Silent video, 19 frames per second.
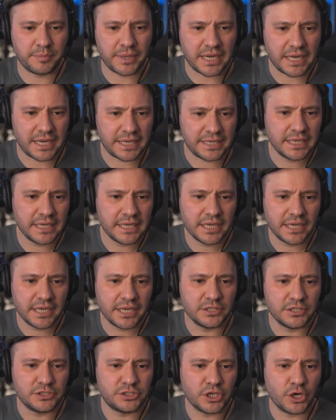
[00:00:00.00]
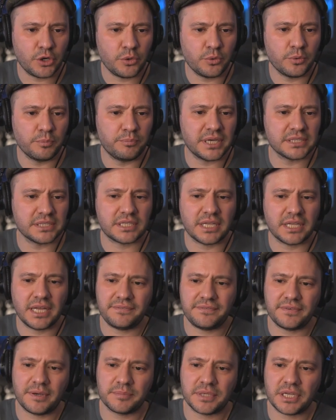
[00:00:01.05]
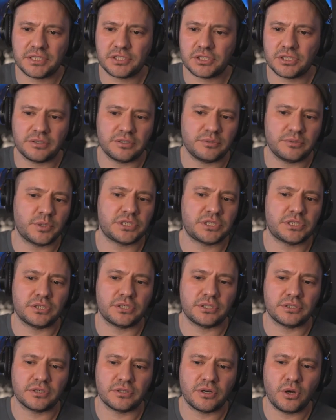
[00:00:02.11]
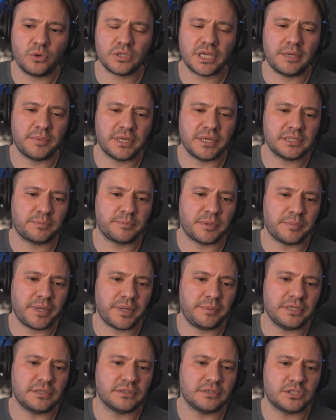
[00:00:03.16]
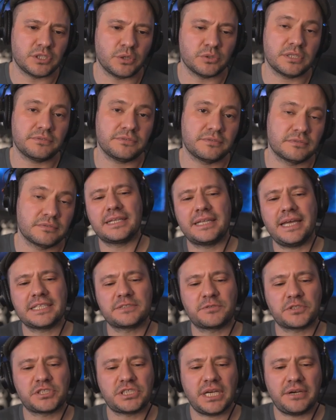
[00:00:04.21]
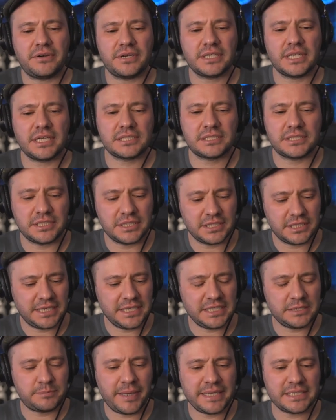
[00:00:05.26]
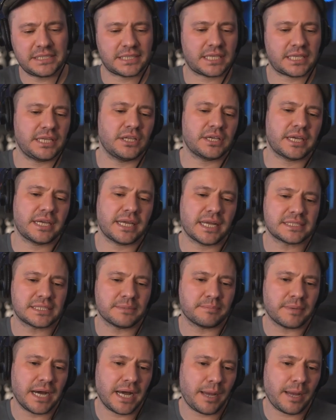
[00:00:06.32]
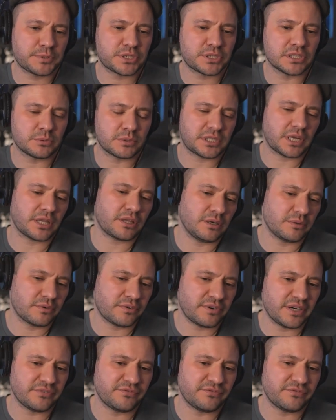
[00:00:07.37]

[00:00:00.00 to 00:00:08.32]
by JoeBusLife. I'm not sure what your whole name is, but maybe Joseph. Thanks for sharing this. He's basically looking at some options, which I thought were